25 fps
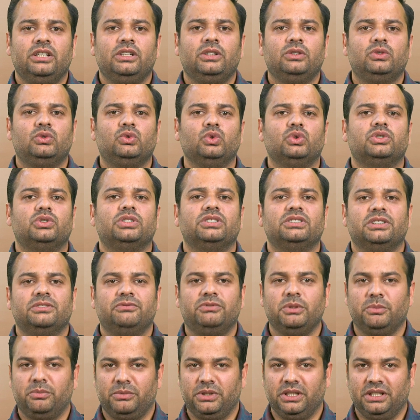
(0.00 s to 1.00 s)

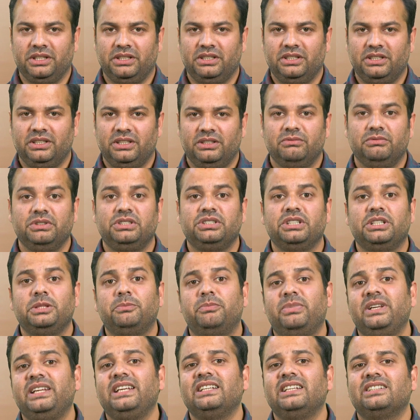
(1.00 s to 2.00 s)
2015, which
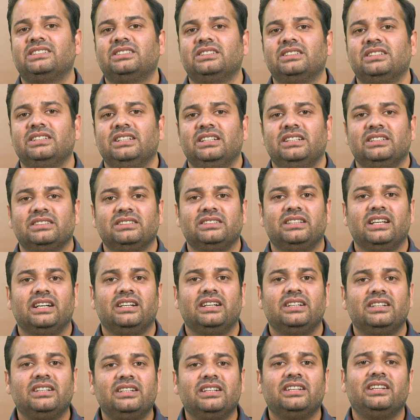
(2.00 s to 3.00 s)
replaced the
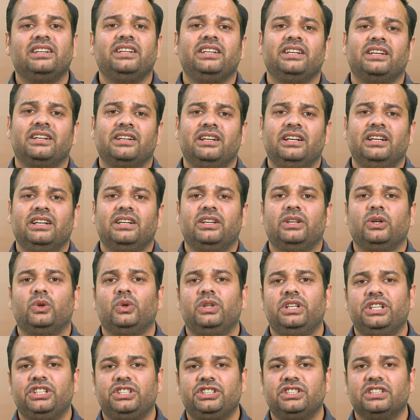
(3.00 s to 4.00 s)
earlier
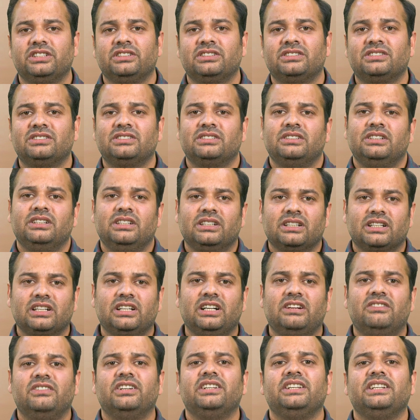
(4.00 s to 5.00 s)
regulations
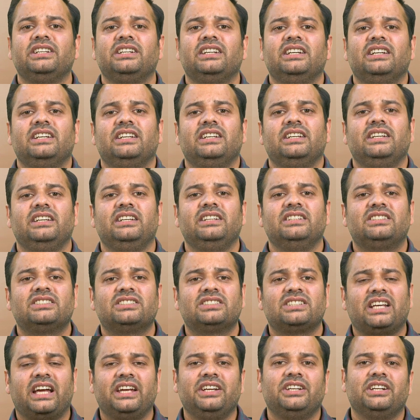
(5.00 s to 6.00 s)
governing
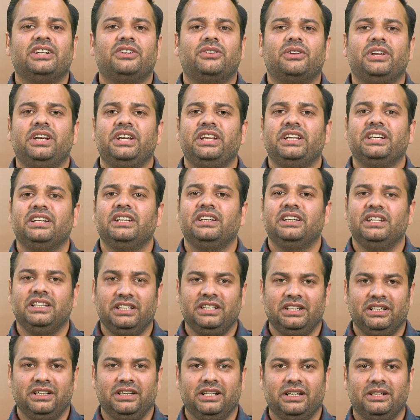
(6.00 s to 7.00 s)
insider trading in
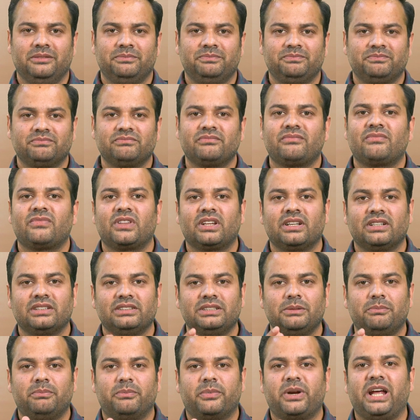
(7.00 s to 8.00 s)
India. The
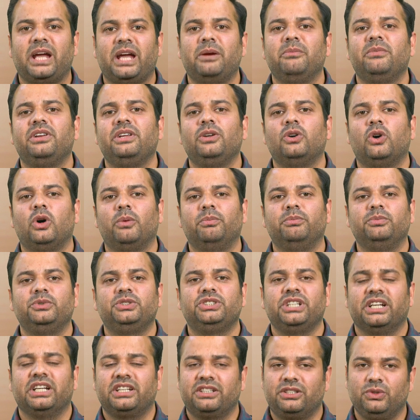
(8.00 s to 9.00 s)
primary
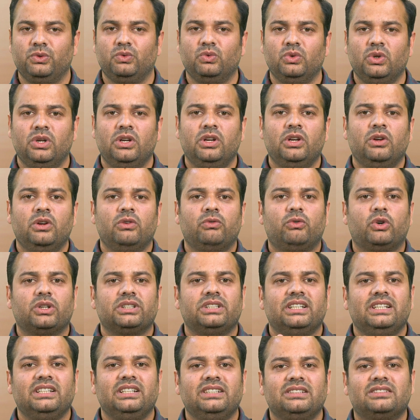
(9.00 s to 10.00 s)
objective for the
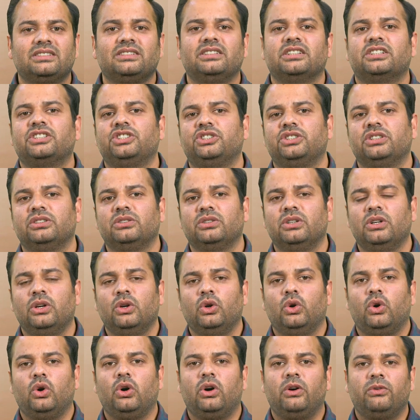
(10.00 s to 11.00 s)
introduction
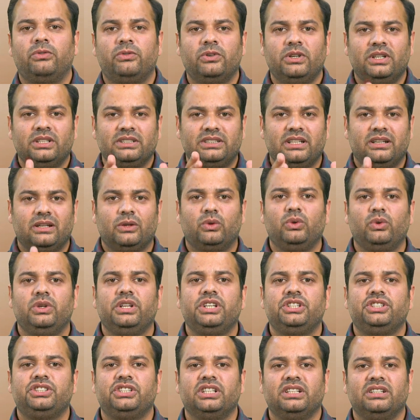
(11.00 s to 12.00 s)
of the
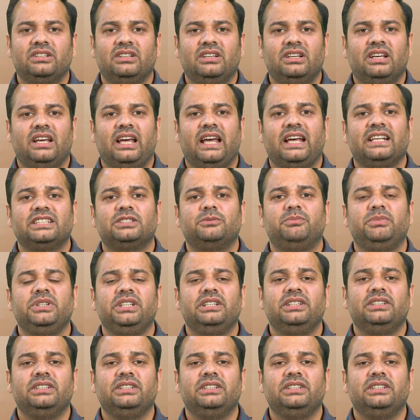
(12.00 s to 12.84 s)
regulation has been